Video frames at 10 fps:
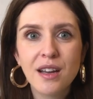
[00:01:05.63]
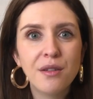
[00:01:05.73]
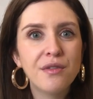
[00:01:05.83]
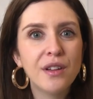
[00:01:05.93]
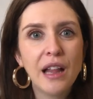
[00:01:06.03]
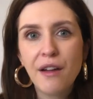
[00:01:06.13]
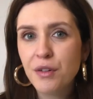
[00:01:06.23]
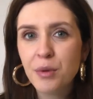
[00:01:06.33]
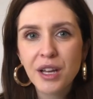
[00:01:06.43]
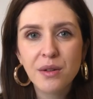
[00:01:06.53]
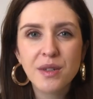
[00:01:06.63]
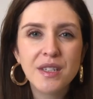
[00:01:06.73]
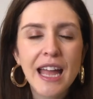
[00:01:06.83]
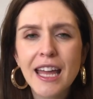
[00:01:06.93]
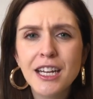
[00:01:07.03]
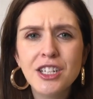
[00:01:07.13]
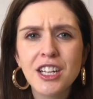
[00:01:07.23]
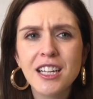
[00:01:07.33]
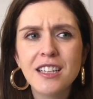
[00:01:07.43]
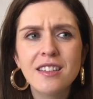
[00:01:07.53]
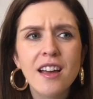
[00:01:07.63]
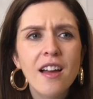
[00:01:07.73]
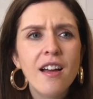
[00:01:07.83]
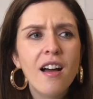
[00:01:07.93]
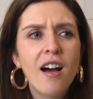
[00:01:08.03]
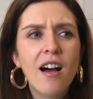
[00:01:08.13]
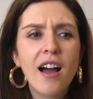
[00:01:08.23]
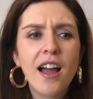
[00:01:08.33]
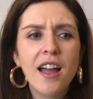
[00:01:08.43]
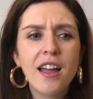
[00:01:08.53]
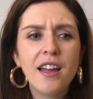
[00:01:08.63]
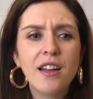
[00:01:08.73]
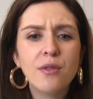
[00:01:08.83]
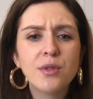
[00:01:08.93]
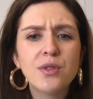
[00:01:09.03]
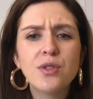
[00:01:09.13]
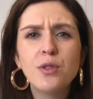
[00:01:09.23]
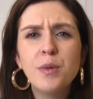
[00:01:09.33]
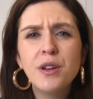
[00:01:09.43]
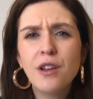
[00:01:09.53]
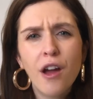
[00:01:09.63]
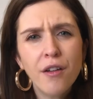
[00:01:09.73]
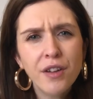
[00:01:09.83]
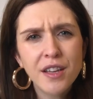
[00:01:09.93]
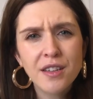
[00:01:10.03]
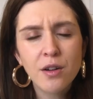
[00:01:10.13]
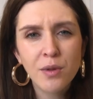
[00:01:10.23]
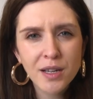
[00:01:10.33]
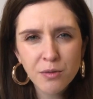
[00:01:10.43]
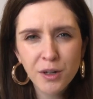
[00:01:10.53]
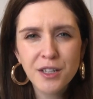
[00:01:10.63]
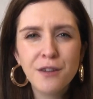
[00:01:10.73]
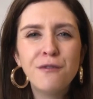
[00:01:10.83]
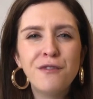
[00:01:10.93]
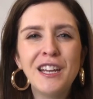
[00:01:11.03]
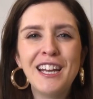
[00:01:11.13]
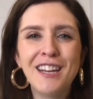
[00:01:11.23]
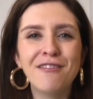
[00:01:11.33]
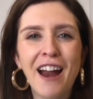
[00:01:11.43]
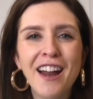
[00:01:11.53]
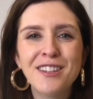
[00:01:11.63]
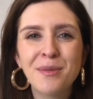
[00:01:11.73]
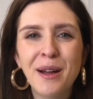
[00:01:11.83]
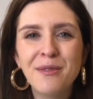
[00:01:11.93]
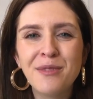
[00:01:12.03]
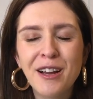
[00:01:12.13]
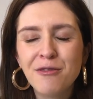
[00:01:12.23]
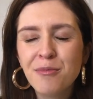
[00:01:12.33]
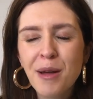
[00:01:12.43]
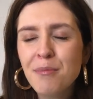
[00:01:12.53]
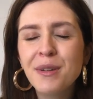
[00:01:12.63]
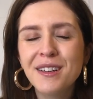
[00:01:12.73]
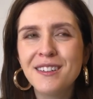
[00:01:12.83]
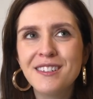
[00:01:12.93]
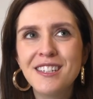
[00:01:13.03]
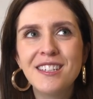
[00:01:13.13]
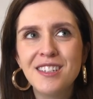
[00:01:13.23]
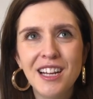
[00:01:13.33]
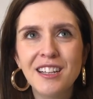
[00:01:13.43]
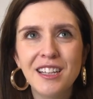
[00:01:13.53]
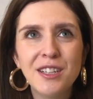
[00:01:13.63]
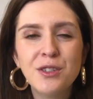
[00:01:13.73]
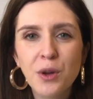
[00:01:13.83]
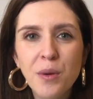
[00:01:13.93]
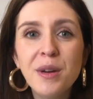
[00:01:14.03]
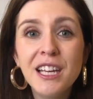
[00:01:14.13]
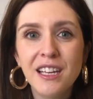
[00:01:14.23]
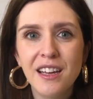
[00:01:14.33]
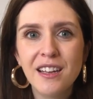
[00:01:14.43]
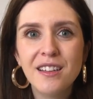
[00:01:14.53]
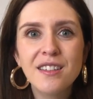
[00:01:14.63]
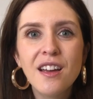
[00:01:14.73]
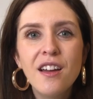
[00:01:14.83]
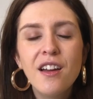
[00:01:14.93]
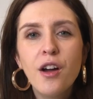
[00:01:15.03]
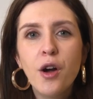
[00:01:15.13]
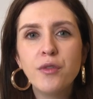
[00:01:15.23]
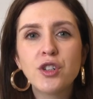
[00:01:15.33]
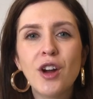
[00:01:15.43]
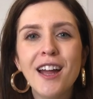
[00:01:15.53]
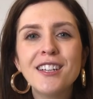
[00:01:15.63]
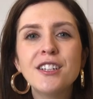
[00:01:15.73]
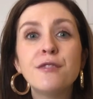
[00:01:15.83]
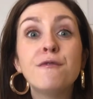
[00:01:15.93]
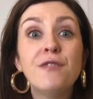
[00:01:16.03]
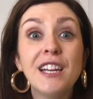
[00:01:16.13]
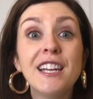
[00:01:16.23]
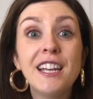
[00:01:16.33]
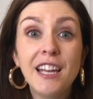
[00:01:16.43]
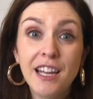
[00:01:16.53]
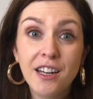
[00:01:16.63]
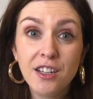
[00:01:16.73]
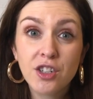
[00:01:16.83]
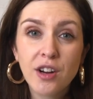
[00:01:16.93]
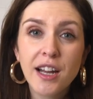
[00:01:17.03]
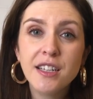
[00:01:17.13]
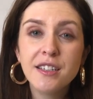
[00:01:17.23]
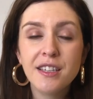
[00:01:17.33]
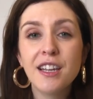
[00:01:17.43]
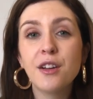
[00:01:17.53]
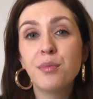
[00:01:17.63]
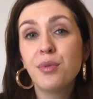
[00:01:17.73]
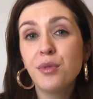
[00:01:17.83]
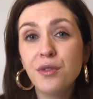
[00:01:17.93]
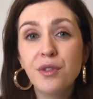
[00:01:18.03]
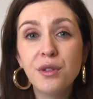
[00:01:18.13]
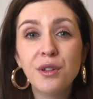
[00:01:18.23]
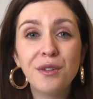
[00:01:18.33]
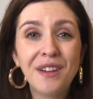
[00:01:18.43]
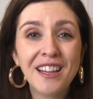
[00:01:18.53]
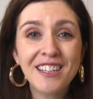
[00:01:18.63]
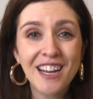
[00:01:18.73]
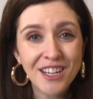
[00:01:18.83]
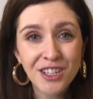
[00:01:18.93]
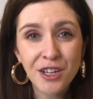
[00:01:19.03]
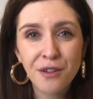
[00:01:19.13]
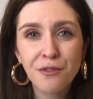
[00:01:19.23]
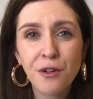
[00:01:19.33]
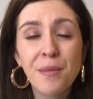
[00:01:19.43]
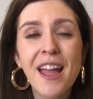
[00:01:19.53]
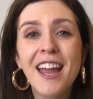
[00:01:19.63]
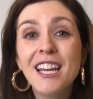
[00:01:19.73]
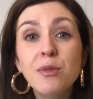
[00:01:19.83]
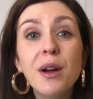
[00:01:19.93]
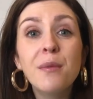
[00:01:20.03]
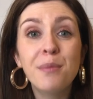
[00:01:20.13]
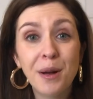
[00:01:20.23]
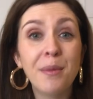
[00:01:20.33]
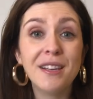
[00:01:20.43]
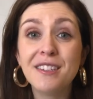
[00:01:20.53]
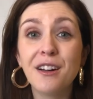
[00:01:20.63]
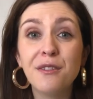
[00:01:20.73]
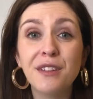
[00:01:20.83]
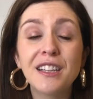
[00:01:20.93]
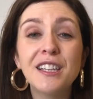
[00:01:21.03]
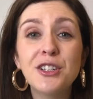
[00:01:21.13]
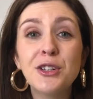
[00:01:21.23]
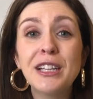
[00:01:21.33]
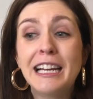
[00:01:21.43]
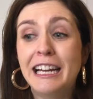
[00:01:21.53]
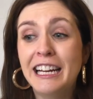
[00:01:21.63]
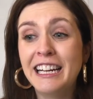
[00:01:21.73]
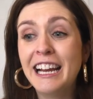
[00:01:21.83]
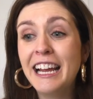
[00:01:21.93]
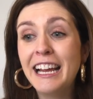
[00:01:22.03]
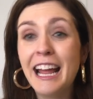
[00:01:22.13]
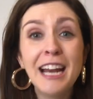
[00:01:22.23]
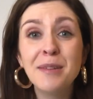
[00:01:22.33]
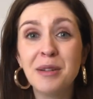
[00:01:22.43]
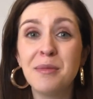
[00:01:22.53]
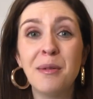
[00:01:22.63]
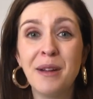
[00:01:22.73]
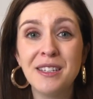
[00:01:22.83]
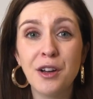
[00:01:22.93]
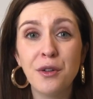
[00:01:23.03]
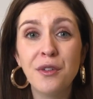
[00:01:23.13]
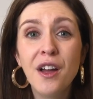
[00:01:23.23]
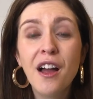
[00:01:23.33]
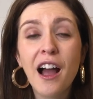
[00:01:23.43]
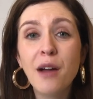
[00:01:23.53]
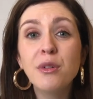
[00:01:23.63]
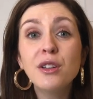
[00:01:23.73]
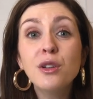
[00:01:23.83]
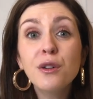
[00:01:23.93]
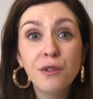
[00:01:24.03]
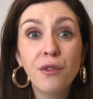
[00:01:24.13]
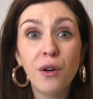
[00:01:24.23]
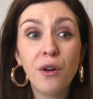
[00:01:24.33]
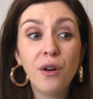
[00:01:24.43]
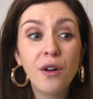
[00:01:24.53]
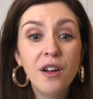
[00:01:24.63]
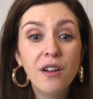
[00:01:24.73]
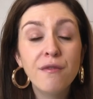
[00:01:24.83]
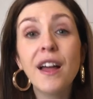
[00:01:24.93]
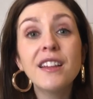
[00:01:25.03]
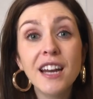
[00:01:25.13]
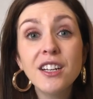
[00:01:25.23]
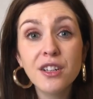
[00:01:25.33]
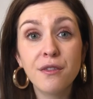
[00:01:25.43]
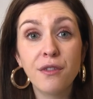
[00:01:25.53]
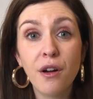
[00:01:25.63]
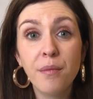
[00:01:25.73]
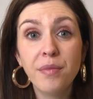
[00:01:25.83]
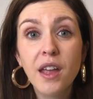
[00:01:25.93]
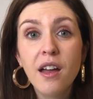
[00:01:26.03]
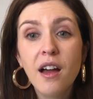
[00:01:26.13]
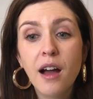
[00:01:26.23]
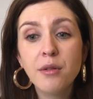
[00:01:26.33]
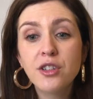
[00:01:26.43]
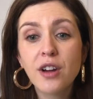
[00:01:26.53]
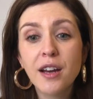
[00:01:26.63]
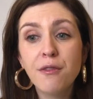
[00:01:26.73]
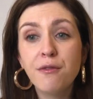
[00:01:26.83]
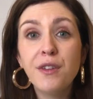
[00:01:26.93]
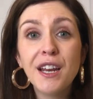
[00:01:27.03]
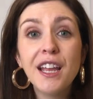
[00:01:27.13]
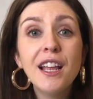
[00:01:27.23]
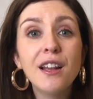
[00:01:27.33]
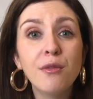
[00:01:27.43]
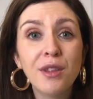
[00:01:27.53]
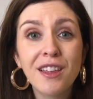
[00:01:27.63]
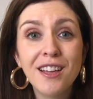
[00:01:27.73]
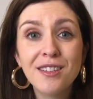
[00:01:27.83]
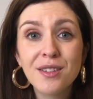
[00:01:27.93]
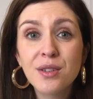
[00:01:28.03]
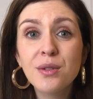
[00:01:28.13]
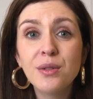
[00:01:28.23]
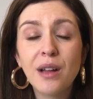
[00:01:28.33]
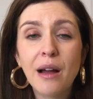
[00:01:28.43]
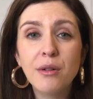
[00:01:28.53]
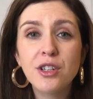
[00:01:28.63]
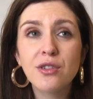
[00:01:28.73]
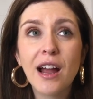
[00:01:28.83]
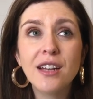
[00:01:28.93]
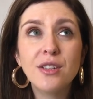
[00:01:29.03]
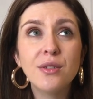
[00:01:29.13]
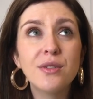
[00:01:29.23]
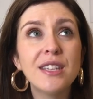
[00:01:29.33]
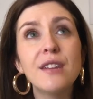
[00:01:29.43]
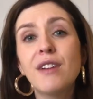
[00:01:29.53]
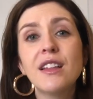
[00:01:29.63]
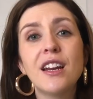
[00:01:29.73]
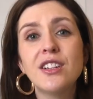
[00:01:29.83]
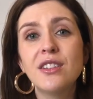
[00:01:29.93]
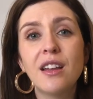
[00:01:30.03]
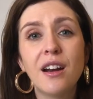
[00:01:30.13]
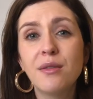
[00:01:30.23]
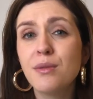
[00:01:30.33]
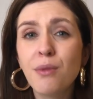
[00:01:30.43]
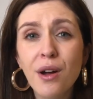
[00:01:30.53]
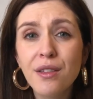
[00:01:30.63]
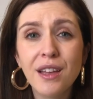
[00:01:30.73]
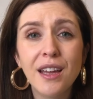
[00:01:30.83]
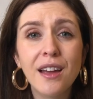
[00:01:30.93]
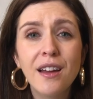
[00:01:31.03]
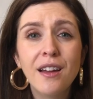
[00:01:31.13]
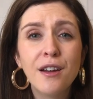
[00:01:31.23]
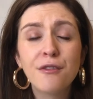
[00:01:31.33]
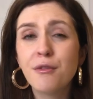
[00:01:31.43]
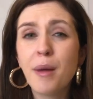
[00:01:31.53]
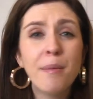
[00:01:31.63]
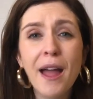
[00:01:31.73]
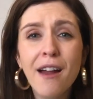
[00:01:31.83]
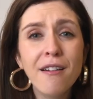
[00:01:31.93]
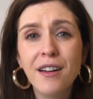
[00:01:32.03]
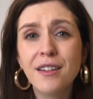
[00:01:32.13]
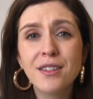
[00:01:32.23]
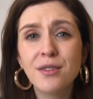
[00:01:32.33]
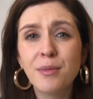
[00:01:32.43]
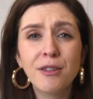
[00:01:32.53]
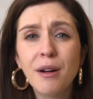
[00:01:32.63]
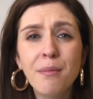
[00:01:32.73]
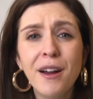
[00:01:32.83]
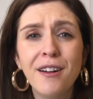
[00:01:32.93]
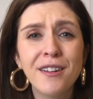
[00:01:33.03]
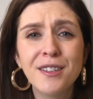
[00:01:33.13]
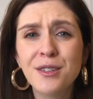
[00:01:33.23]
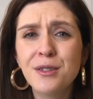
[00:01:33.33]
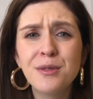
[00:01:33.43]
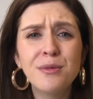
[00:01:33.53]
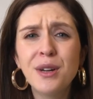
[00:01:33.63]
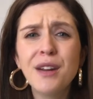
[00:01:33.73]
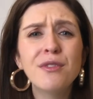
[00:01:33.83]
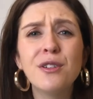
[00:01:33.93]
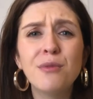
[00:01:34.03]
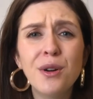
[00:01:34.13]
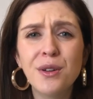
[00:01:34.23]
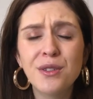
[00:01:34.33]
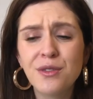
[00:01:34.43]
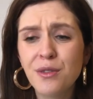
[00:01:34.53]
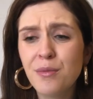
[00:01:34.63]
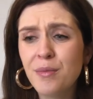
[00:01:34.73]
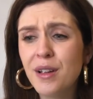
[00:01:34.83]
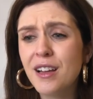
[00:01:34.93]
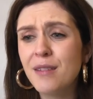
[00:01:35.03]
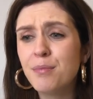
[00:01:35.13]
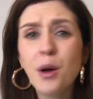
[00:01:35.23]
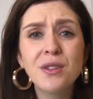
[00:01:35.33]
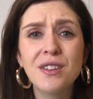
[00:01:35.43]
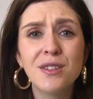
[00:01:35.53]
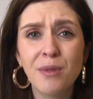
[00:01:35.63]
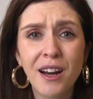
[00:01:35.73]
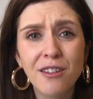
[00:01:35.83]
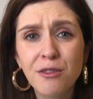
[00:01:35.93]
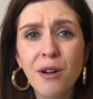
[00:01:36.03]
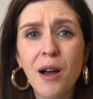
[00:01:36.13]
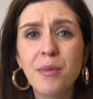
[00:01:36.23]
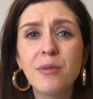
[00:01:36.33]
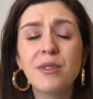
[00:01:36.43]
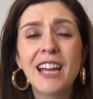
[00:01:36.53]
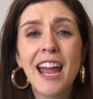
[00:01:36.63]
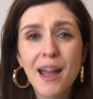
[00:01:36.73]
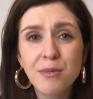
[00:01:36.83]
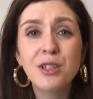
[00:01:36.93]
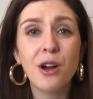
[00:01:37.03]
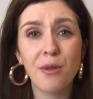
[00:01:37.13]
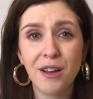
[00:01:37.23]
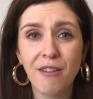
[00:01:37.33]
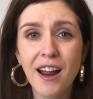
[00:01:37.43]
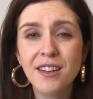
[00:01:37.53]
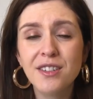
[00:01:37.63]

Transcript: I would feel everybody else's energies. I was super nervous and always wanted to fit in, right? So I remember distinctly so many years of trying to fit in, trying to seek approval or validation from anyone but myself, like literally anybody but myself. I would look for validation from. I would try to fit in with kids at school. I would try to seek validation that I was worthy from my parents or my grandparents or whatever it was, from bosses when I grew up. It kept going, right?